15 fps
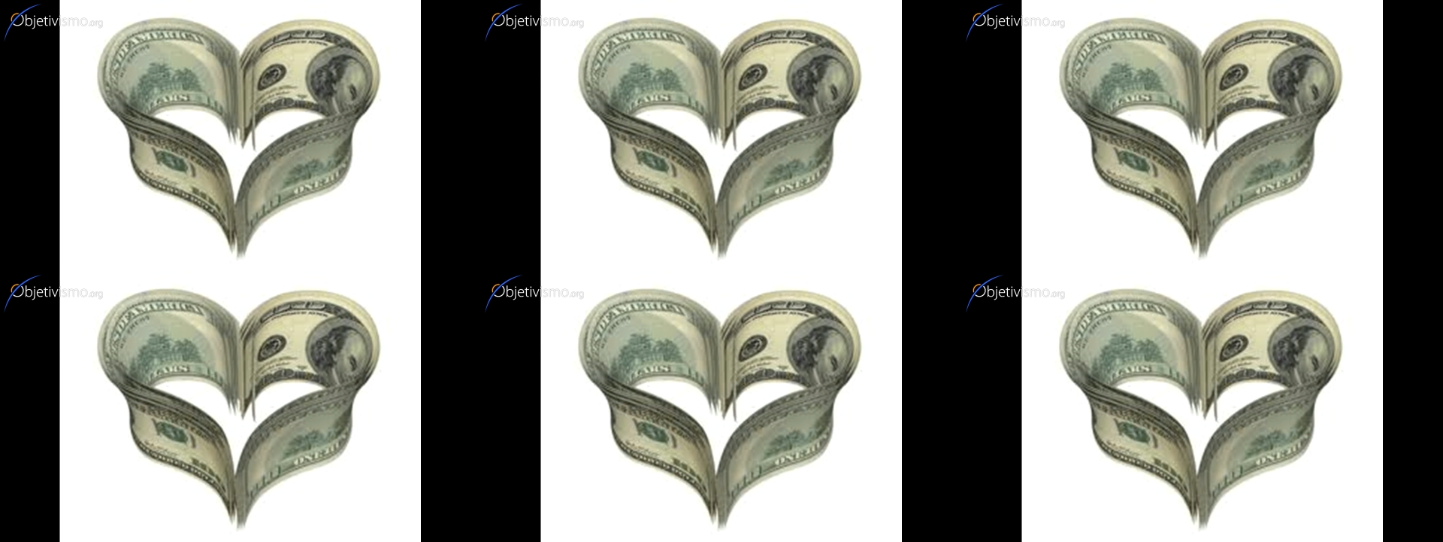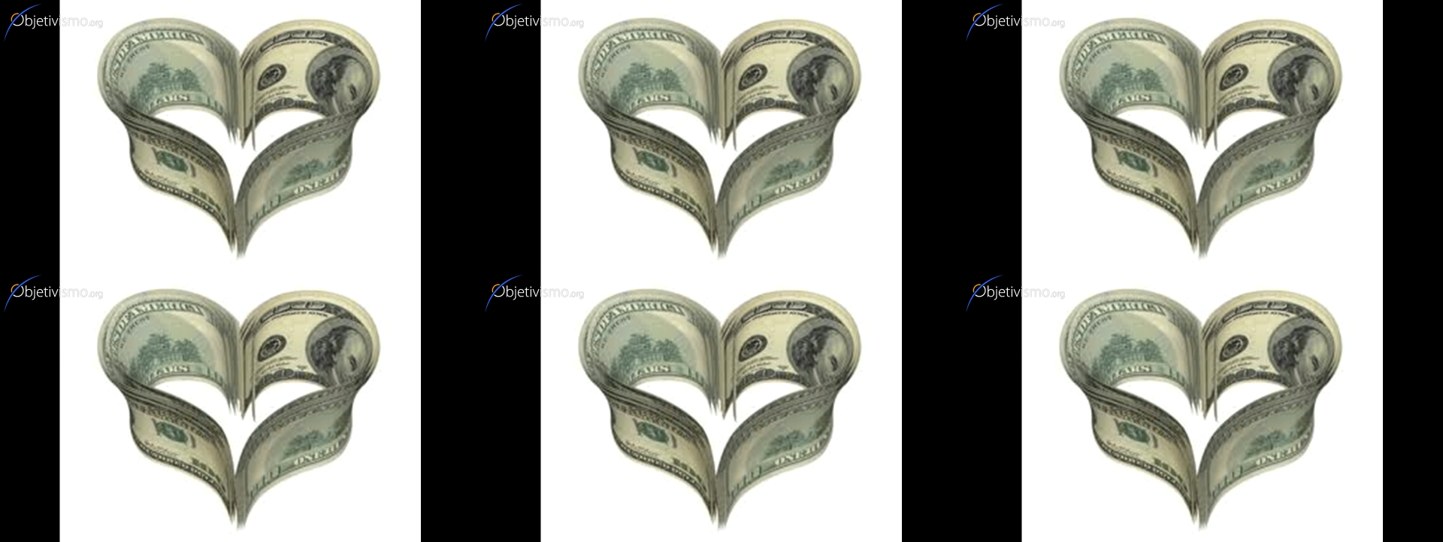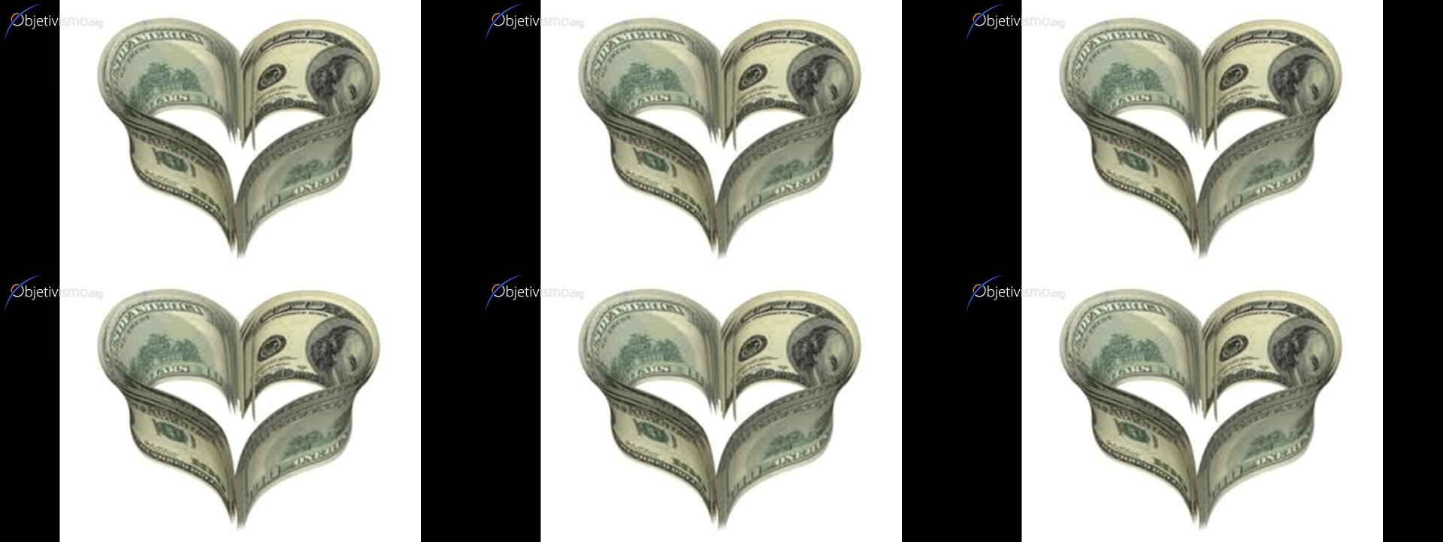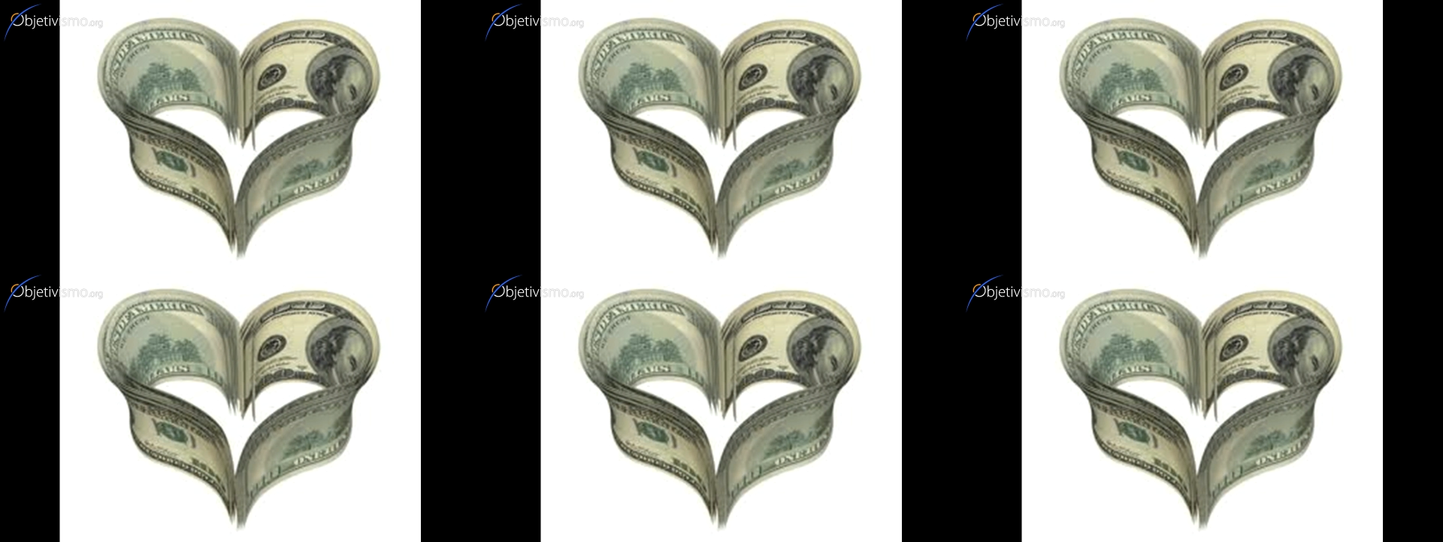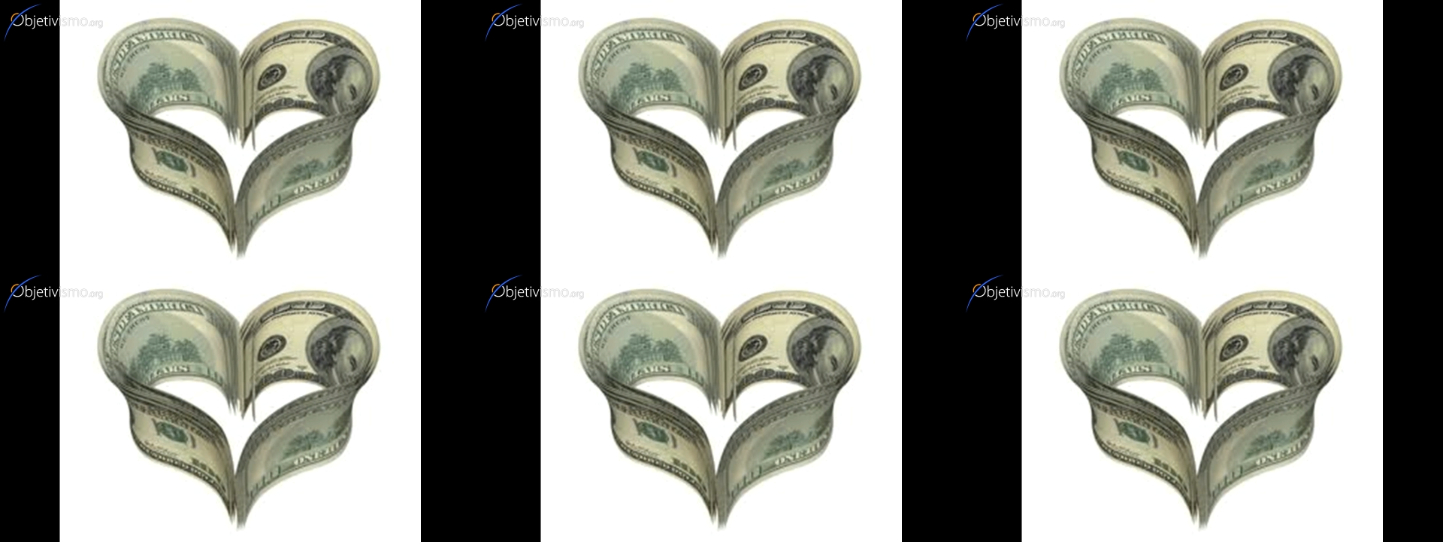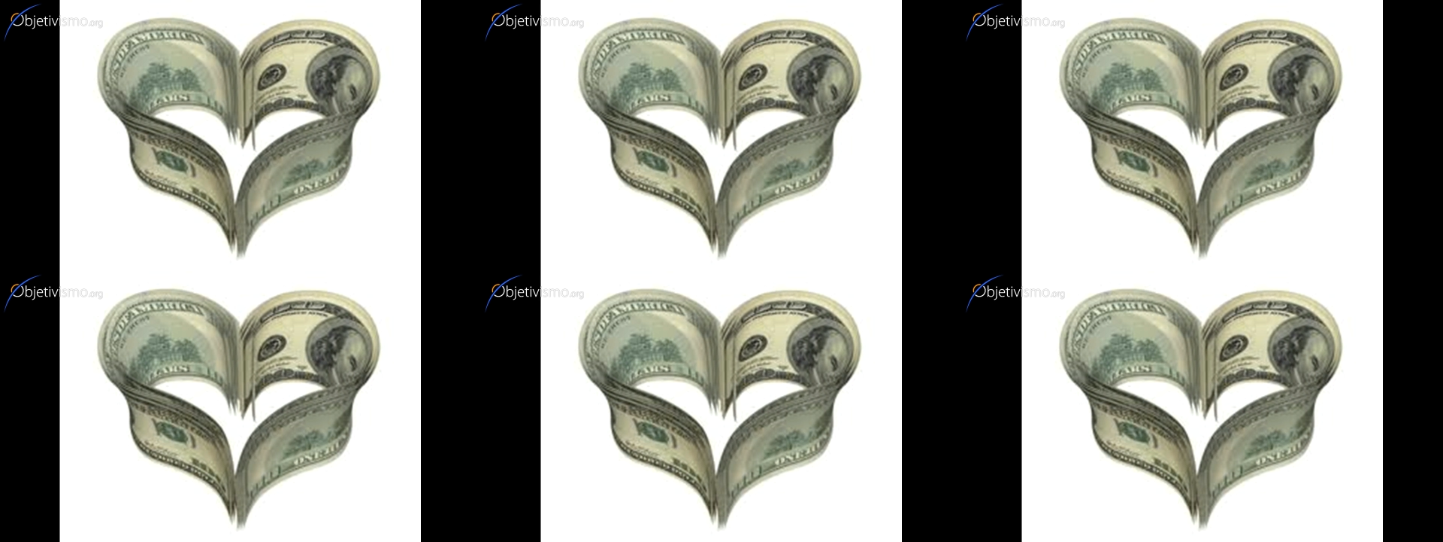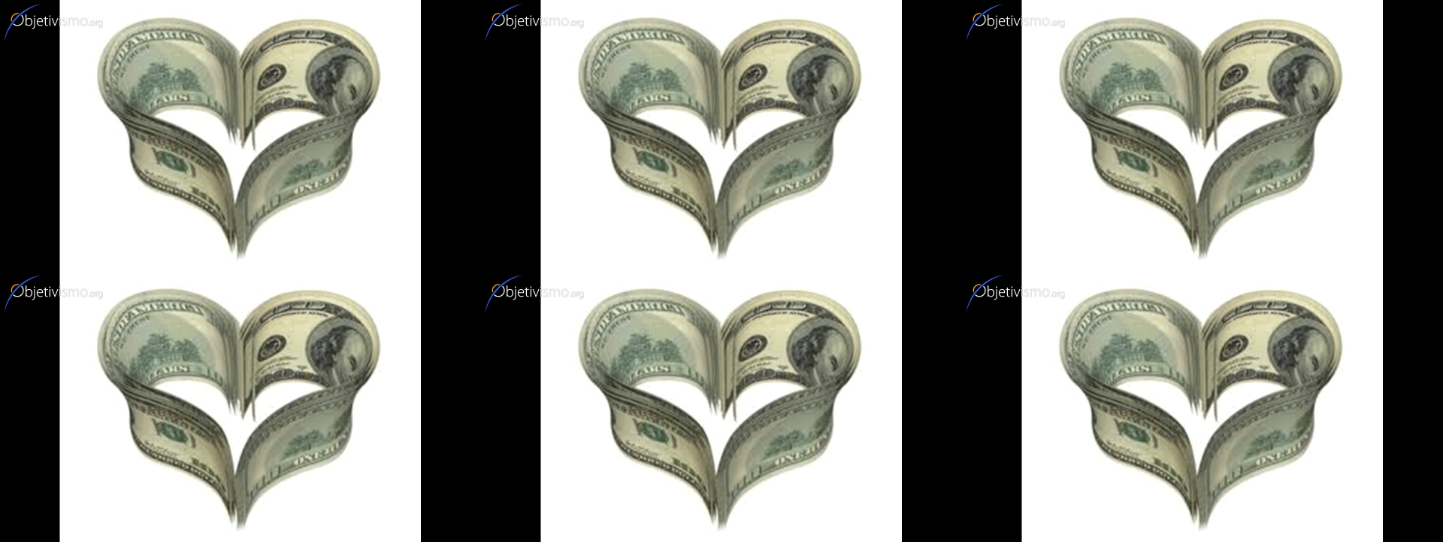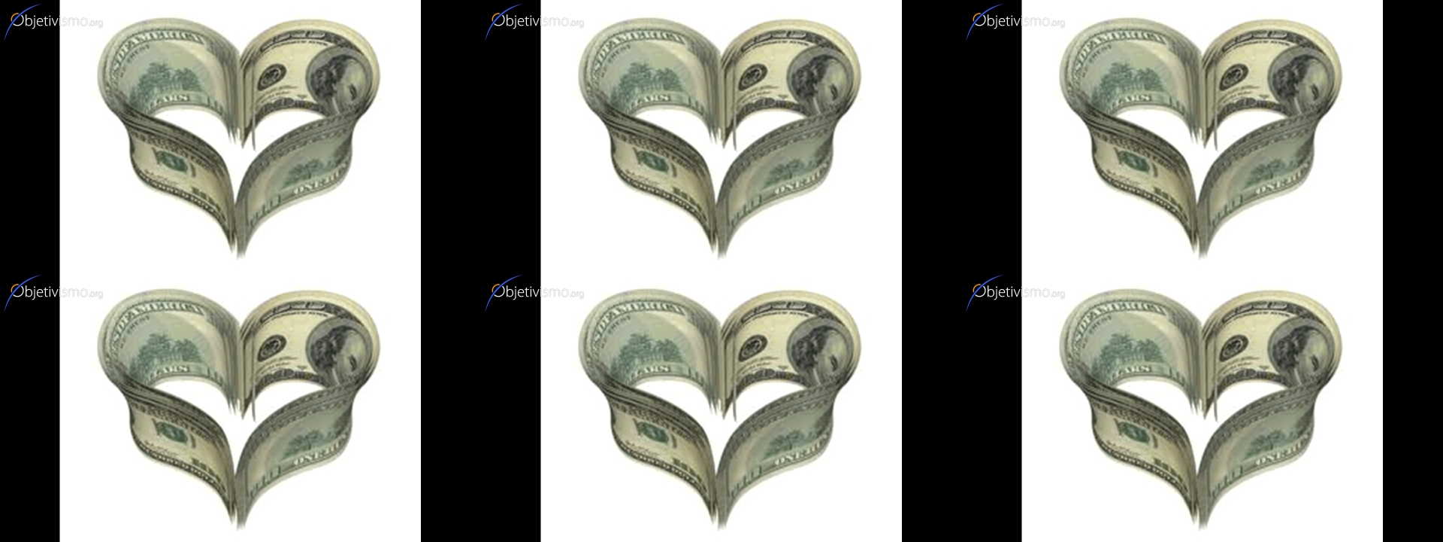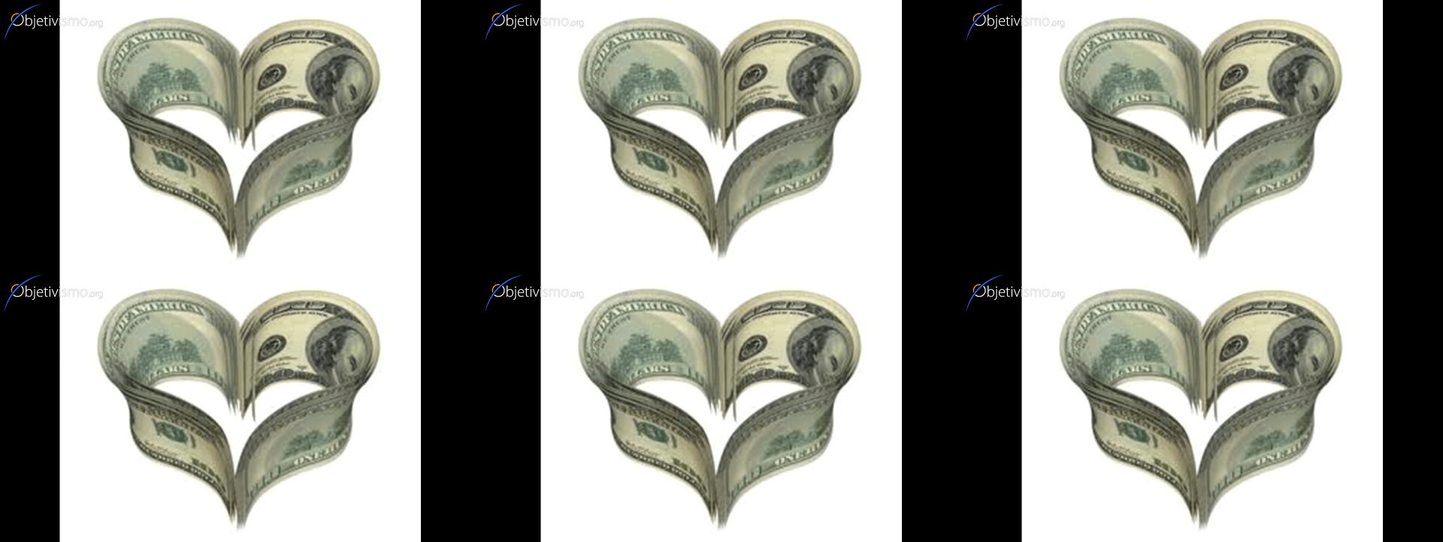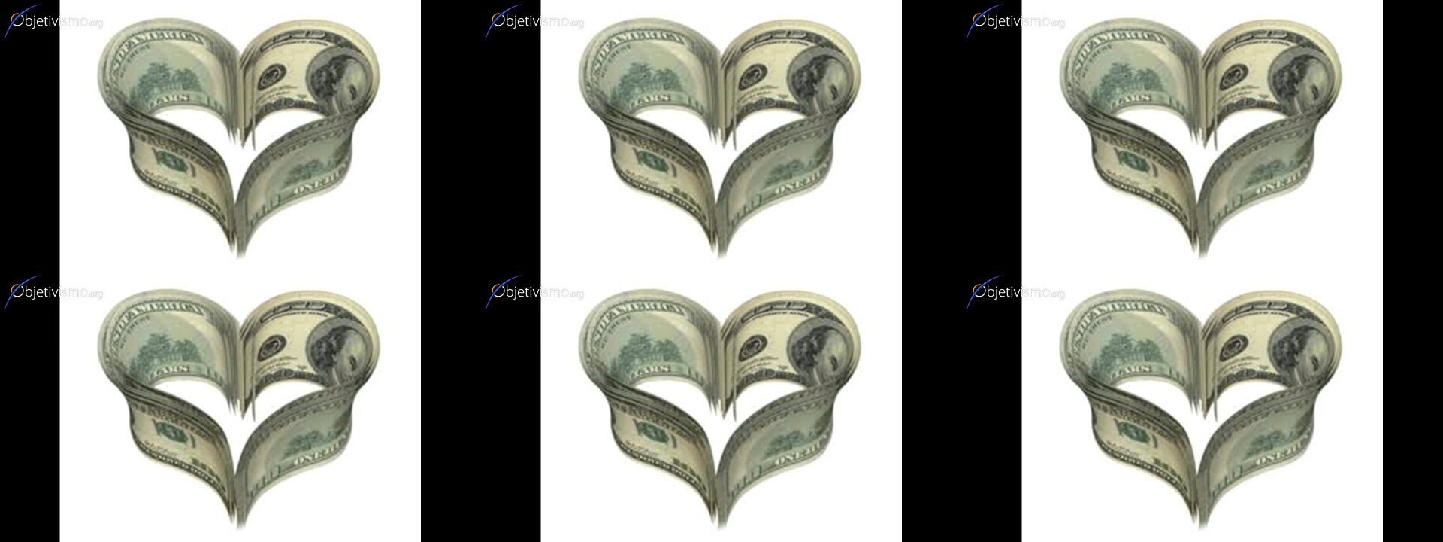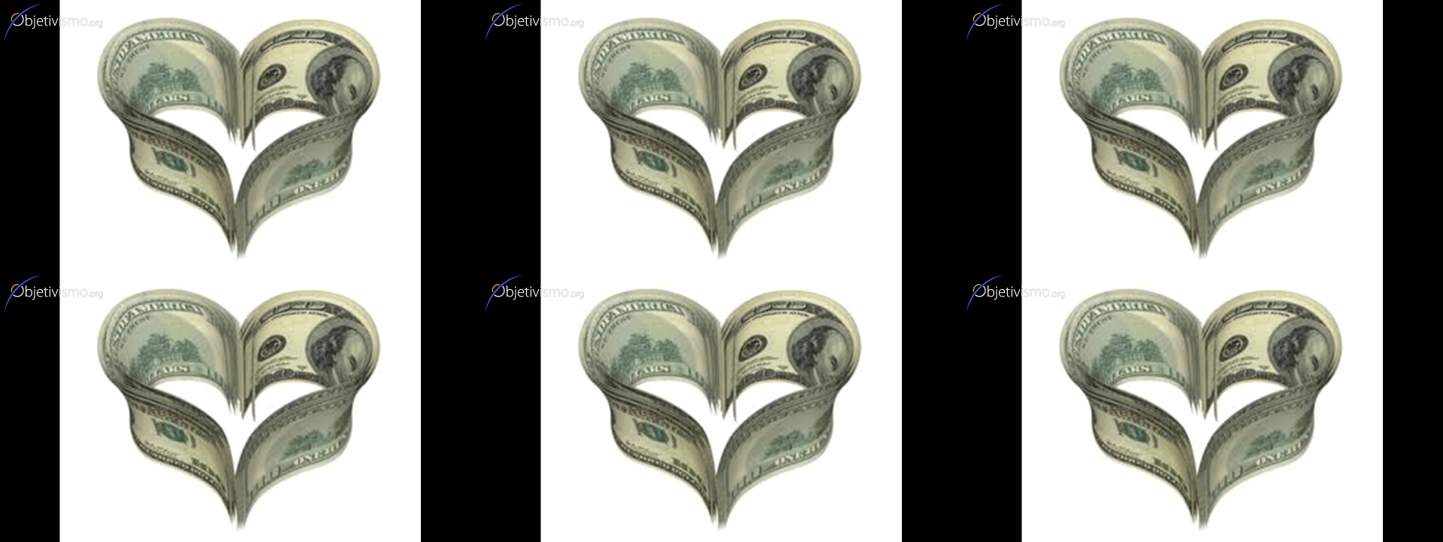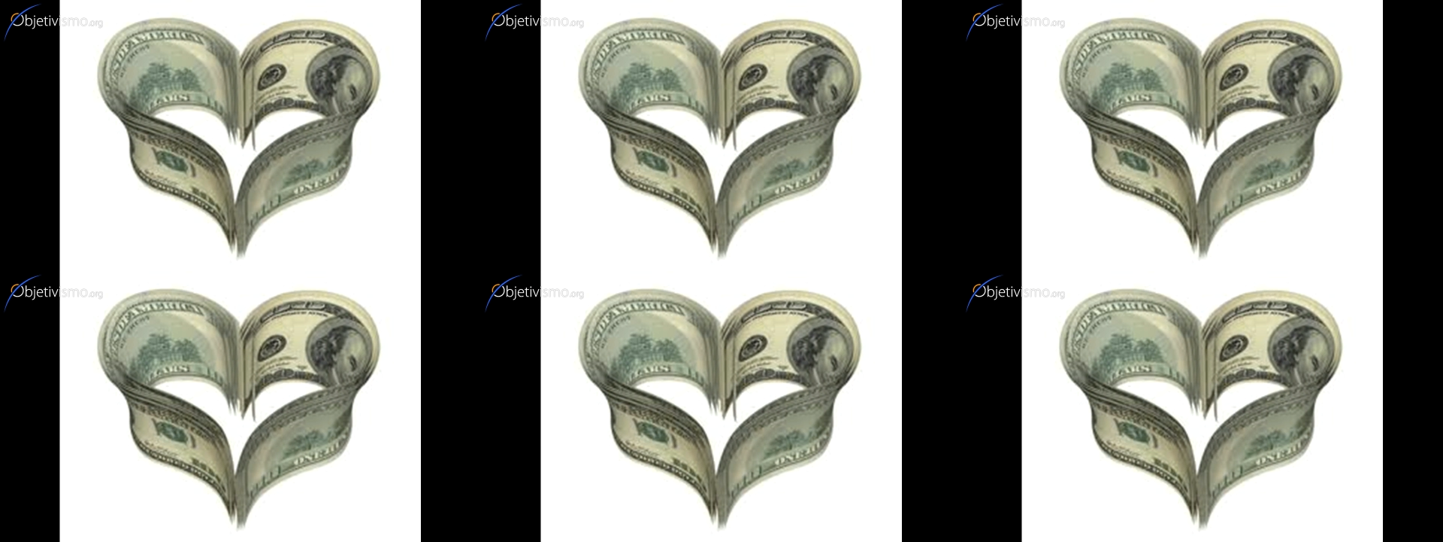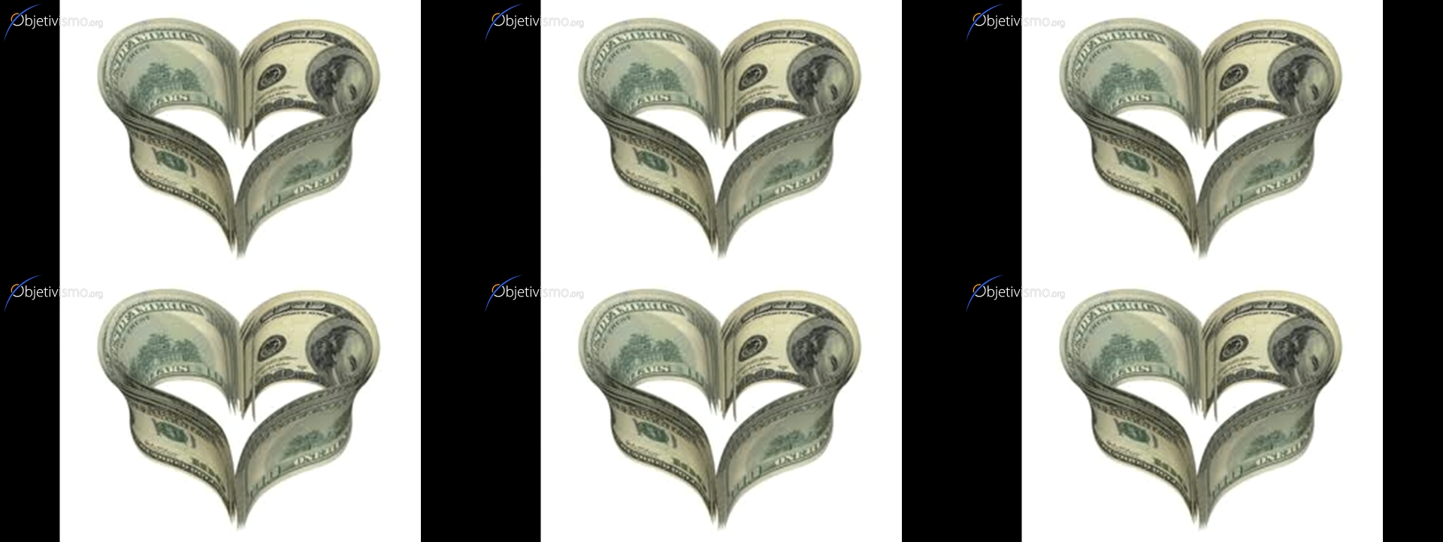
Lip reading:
(no speaker visible)